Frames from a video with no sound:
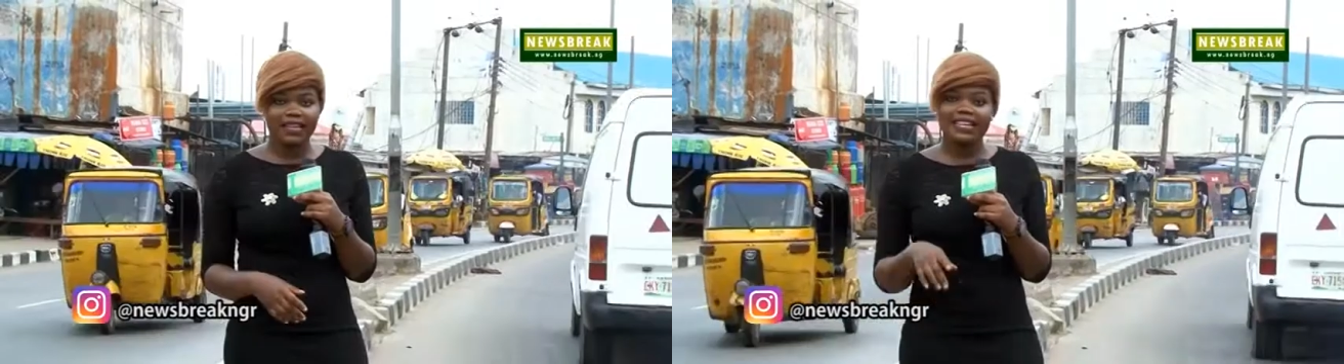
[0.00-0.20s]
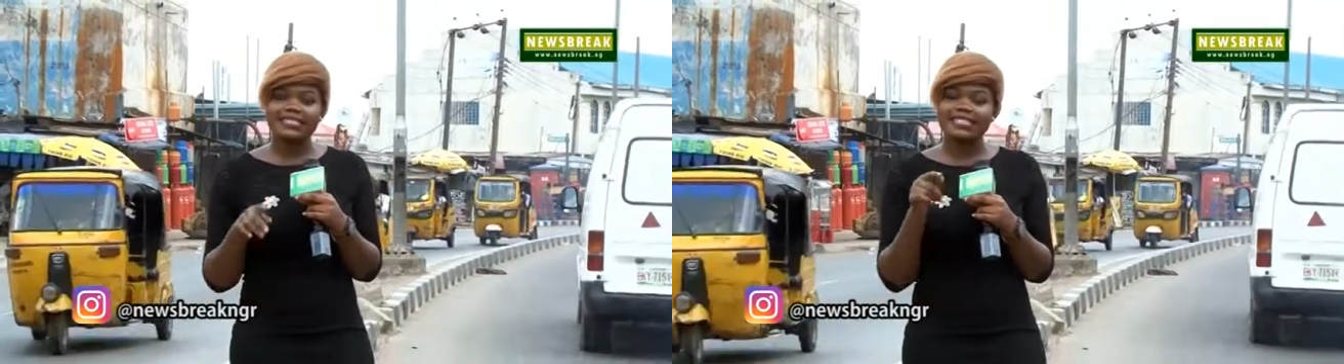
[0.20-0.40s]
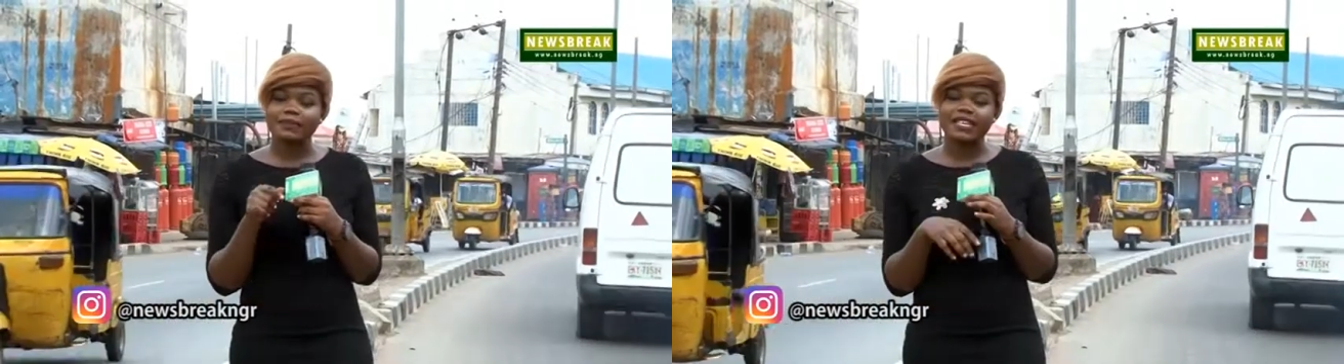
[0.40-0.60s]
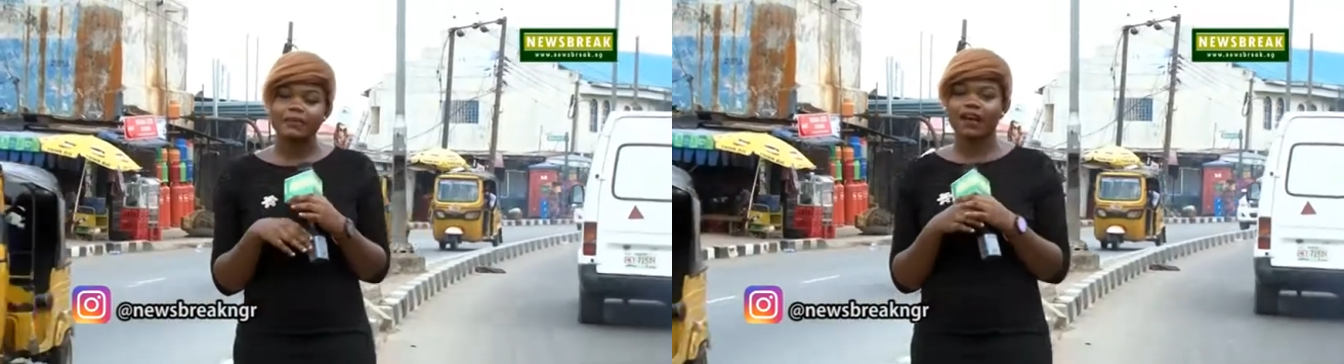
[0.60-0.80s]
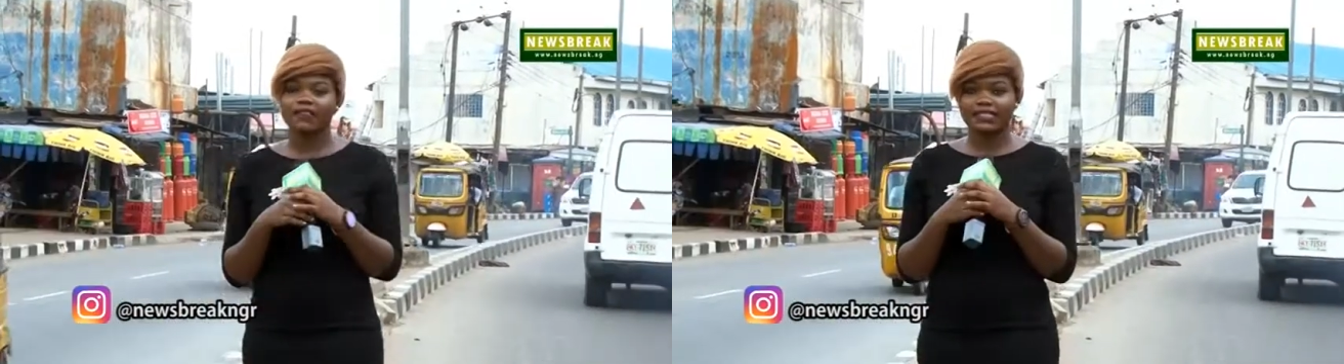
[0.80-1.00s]
In
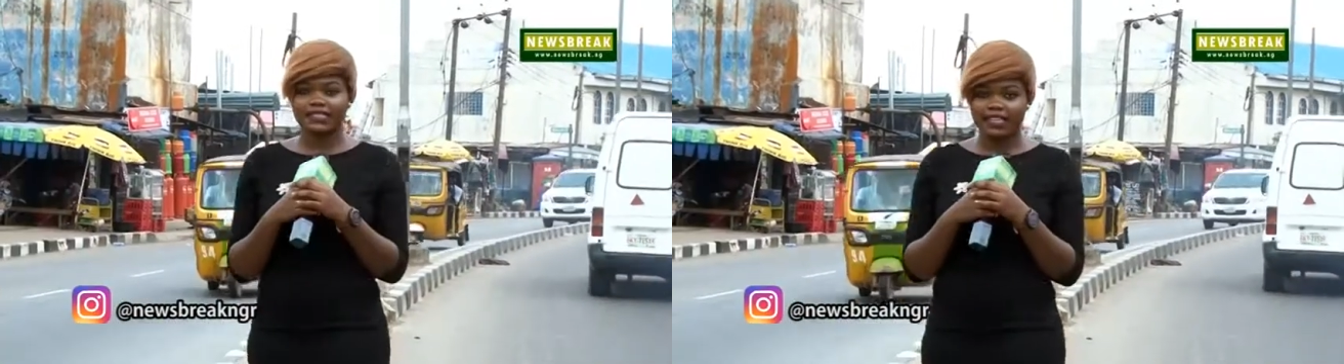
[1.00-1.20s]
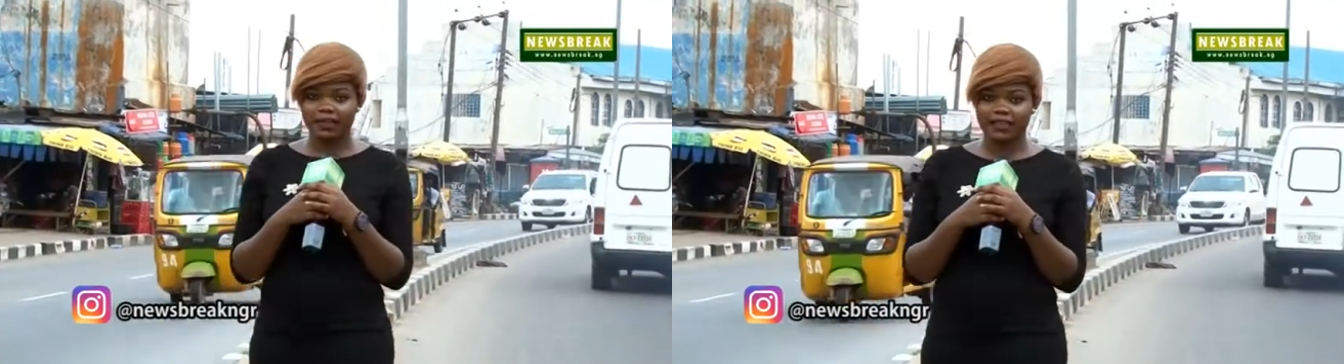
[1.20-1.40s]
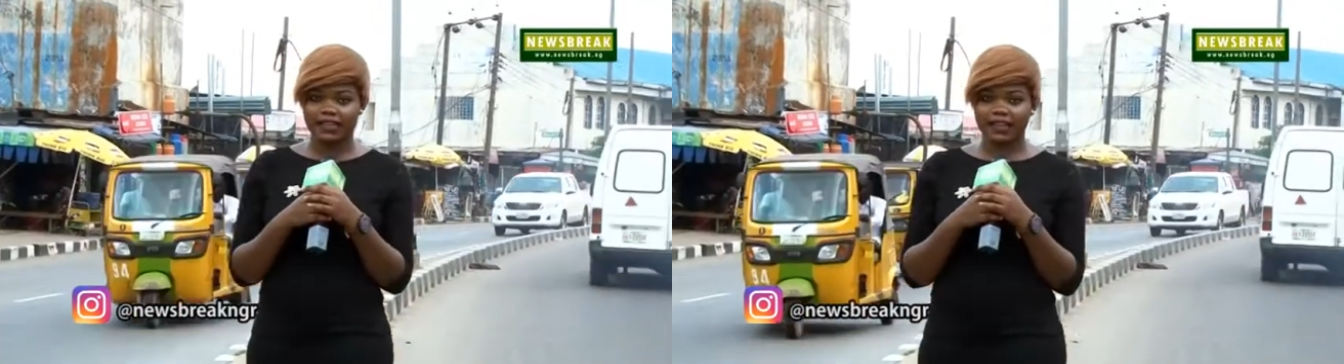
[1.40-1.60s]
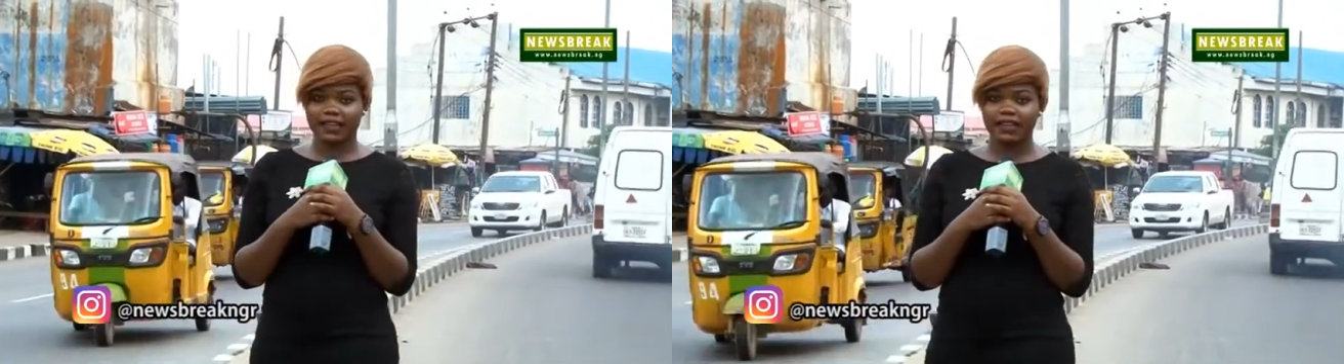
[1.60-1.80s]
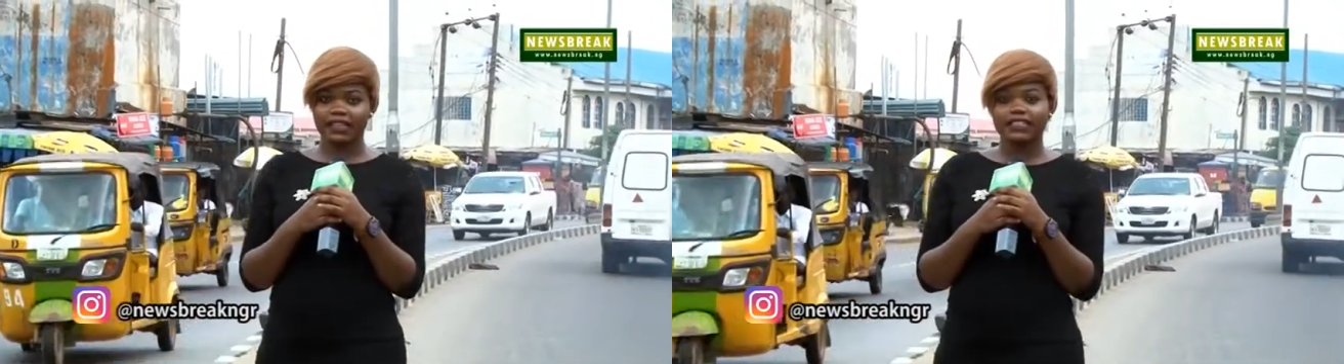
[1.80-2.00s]
September of the same
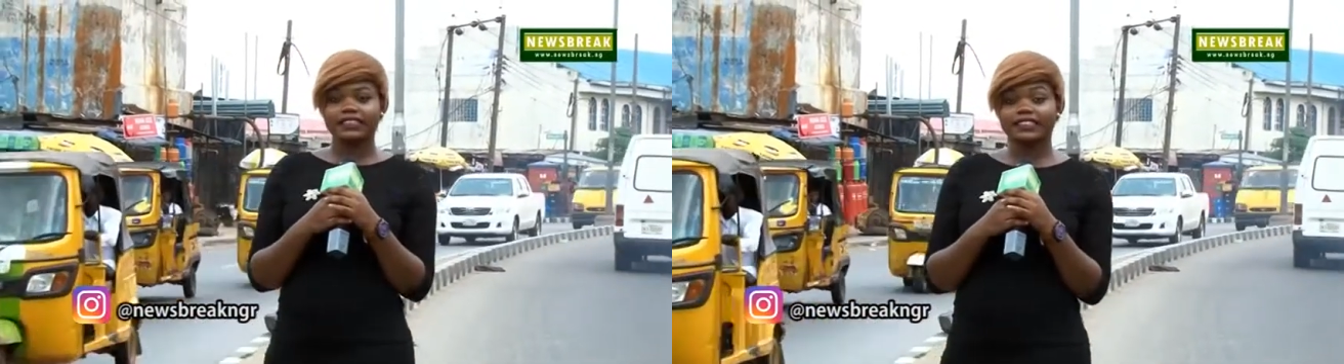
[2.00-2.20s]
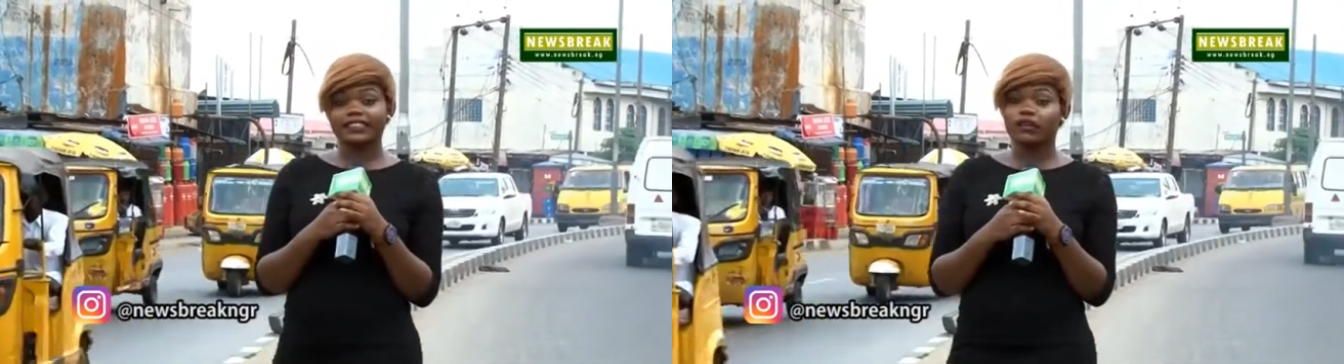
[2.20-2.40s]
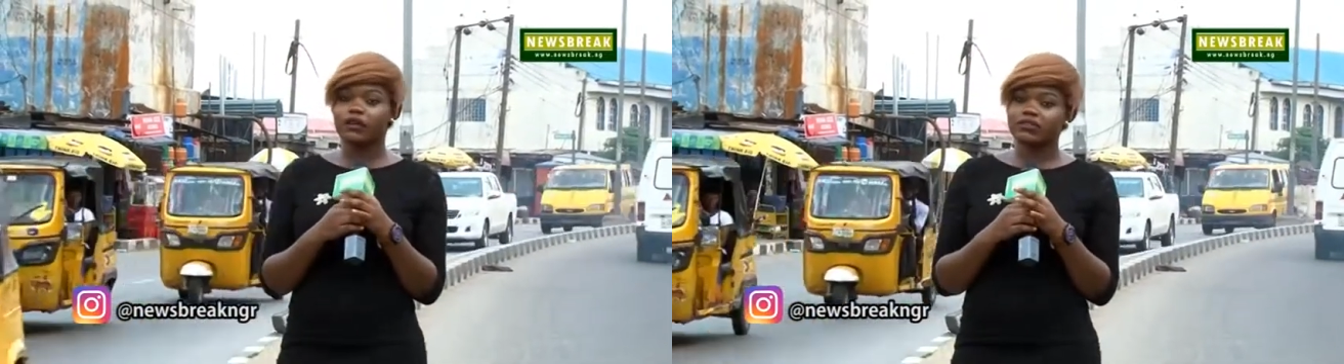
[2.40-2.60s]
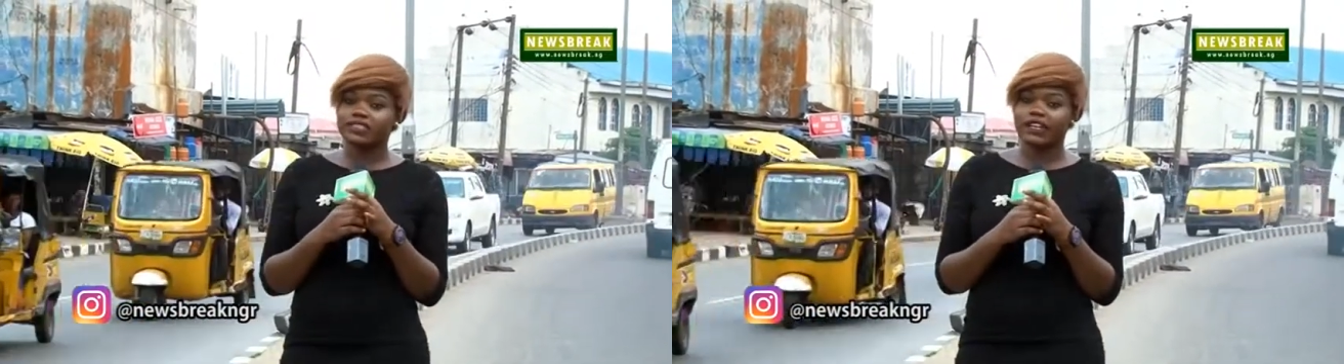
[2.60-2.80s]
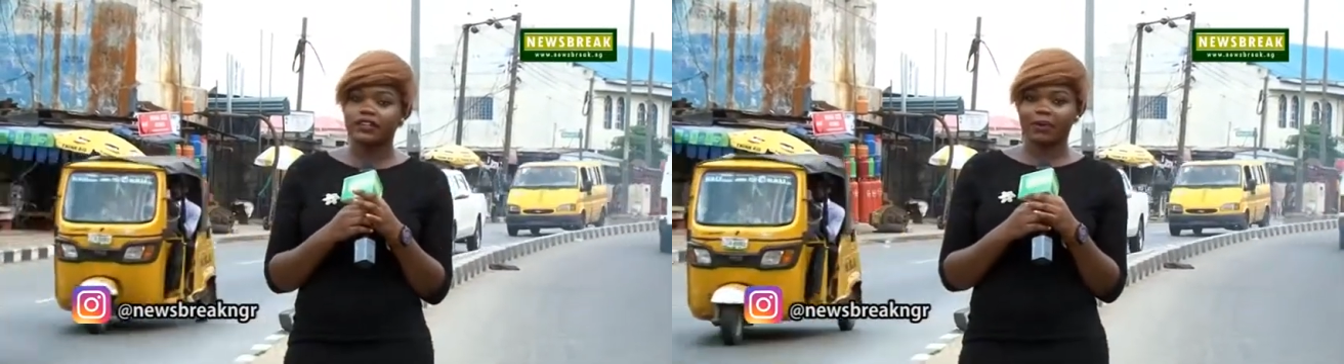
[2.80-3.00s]
year, General
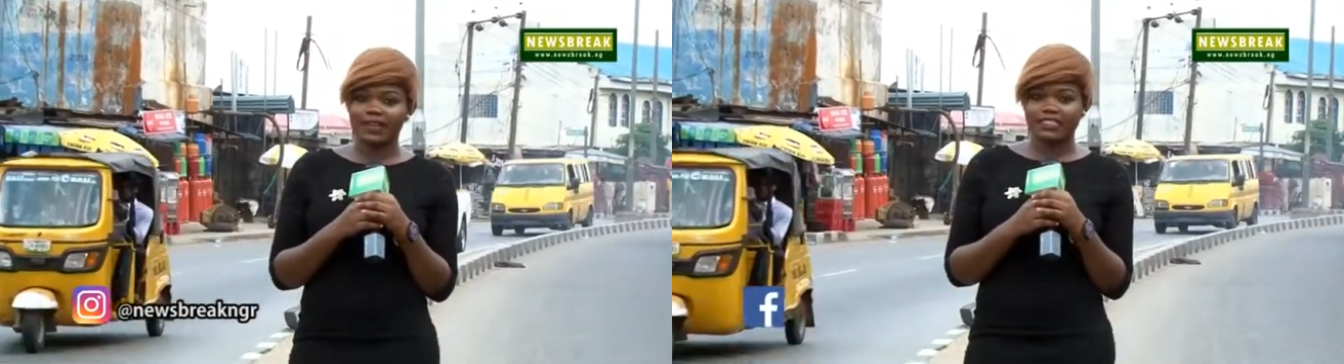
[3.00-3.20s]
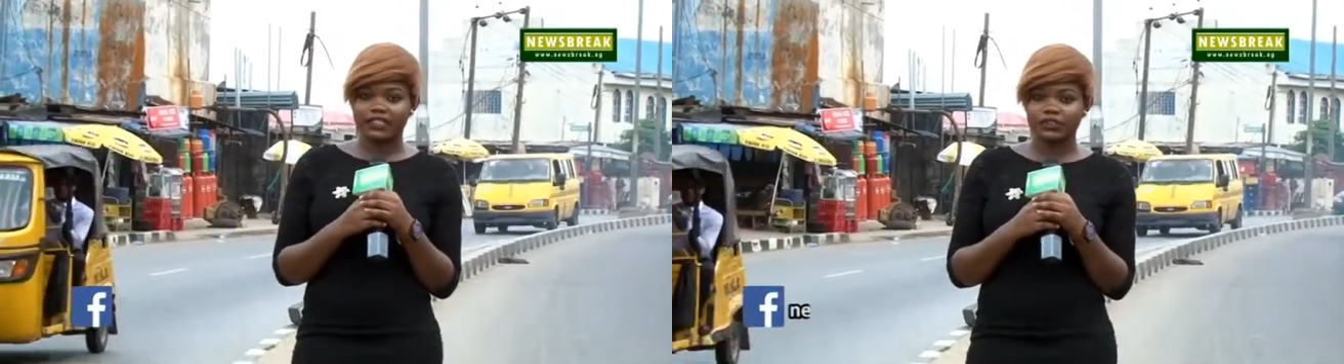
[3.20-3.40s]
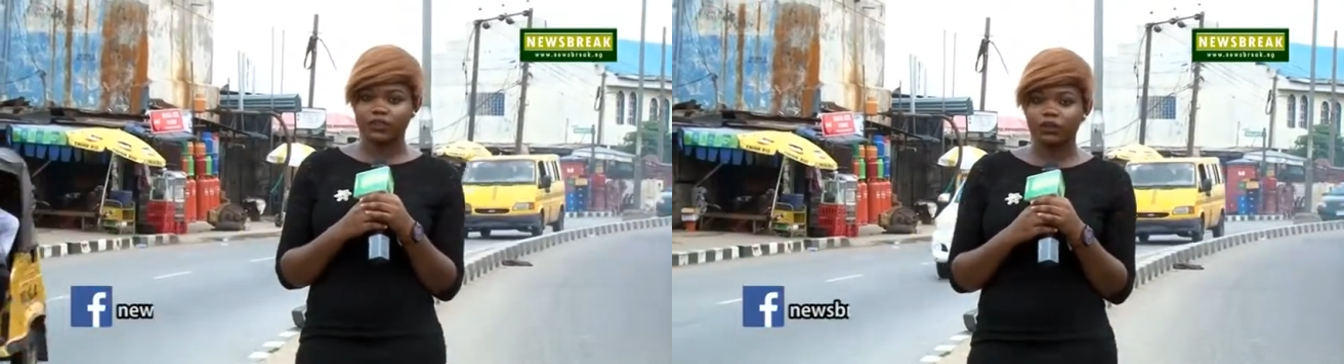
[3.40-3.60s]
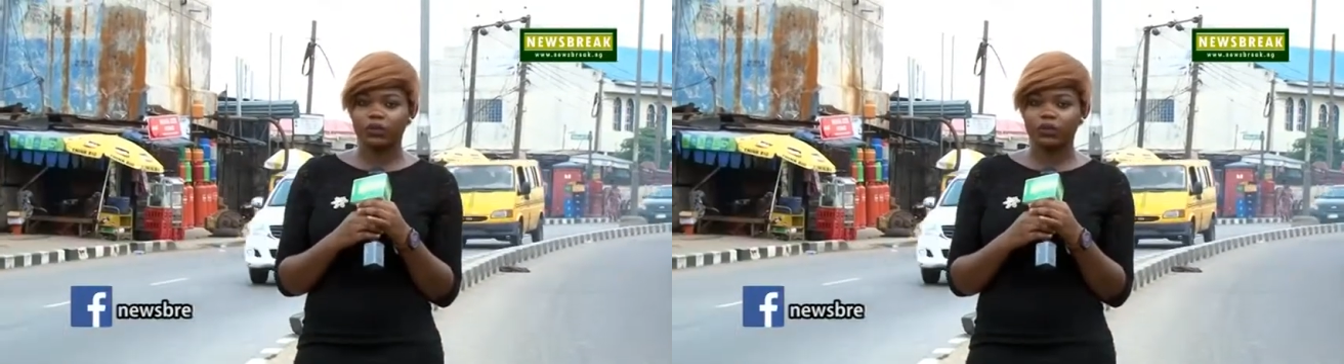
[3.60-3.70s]
Olusegun Obasanjo,